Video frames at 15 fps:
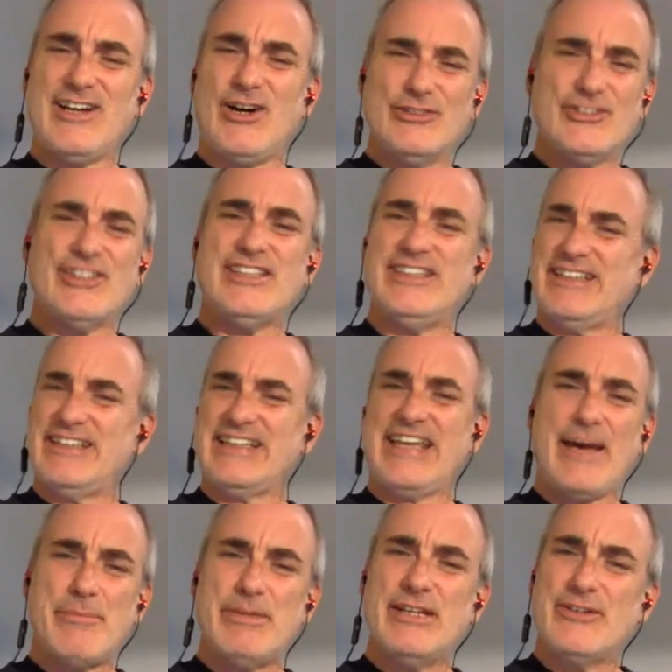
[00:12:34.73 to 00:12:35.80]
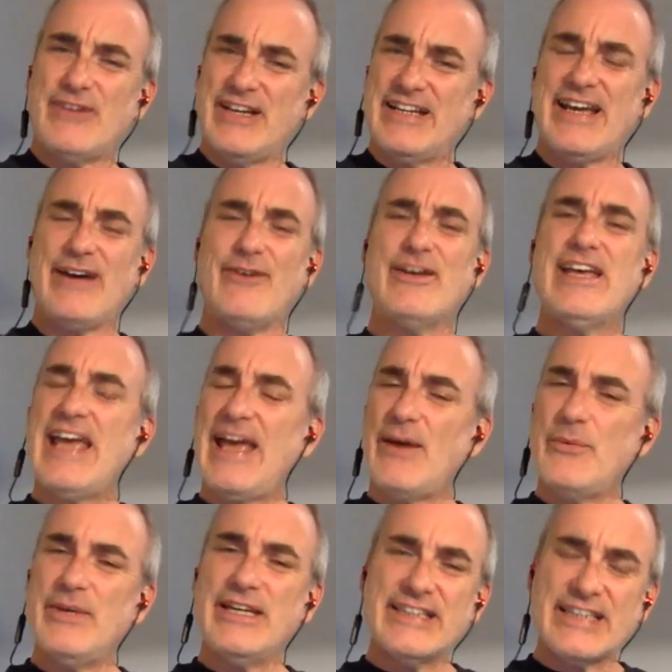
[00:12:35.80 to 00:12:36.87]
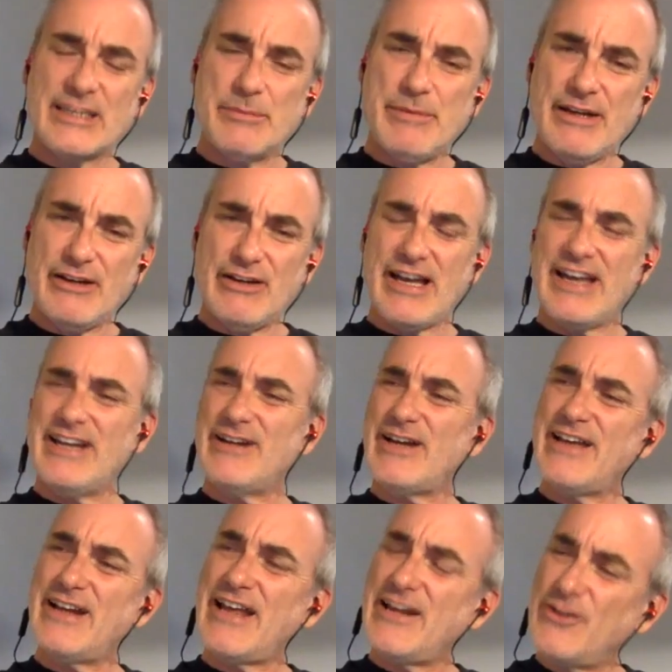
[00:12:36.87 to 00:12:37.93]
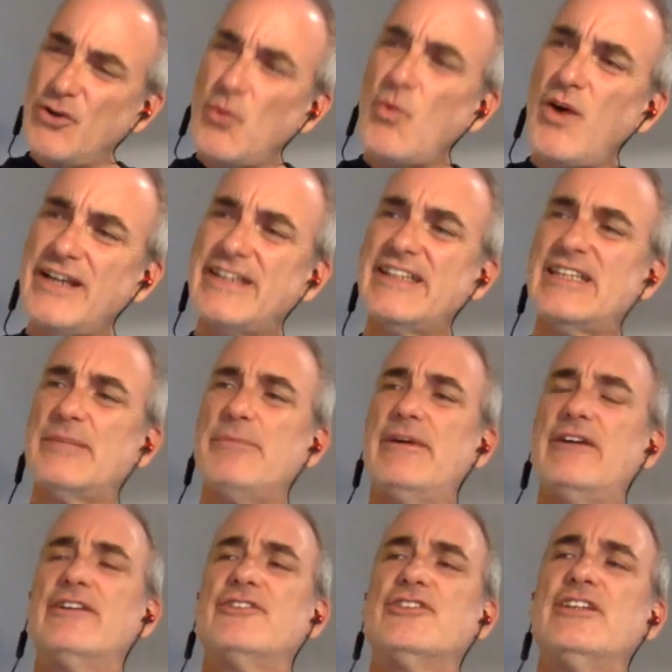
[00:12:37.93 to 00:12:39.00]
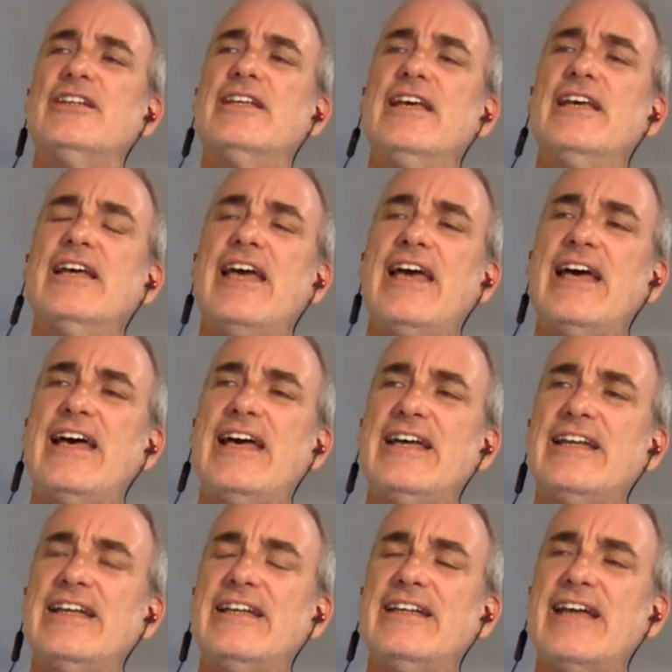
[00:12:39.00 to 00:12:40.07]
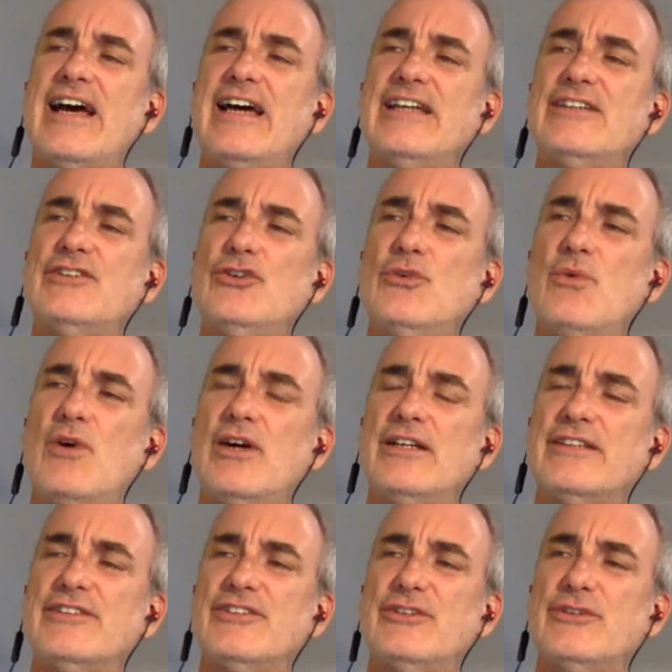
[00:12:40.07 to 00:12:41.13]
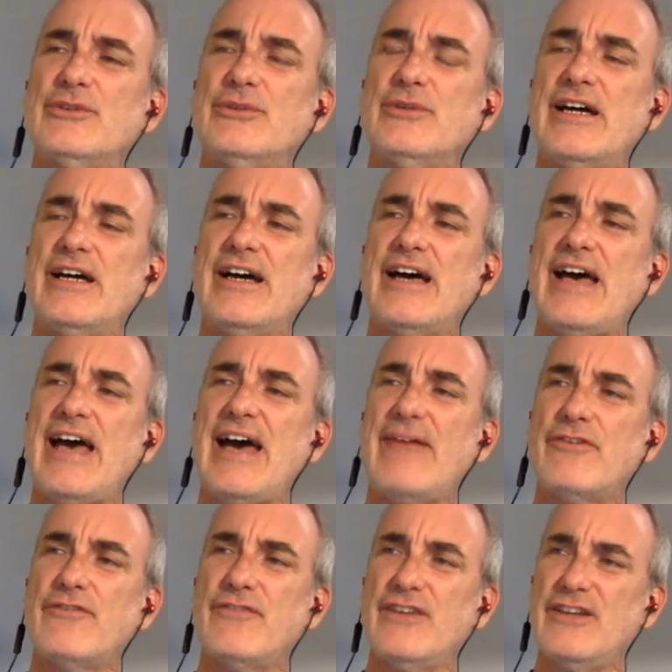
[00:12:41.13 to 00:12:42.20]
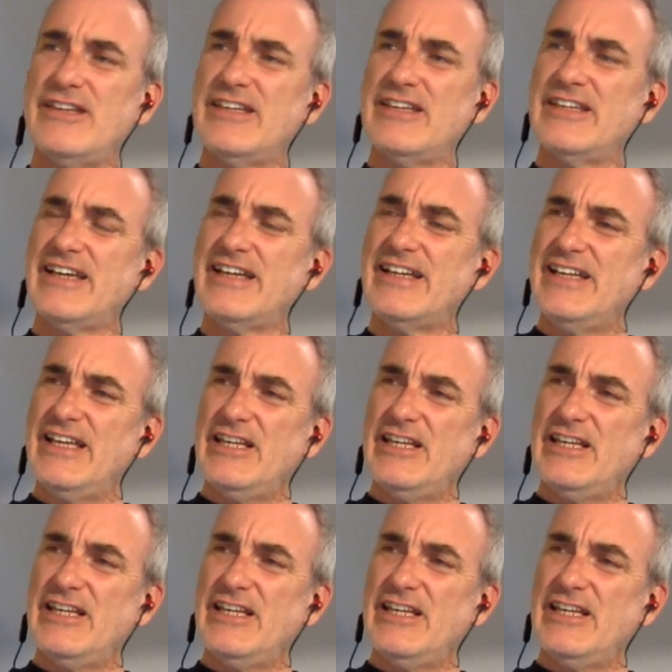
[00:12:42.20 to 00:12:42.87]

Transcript: consciousness that's happening right now, and we can despair. I don't want to disparage it, and I do want to have a feeling that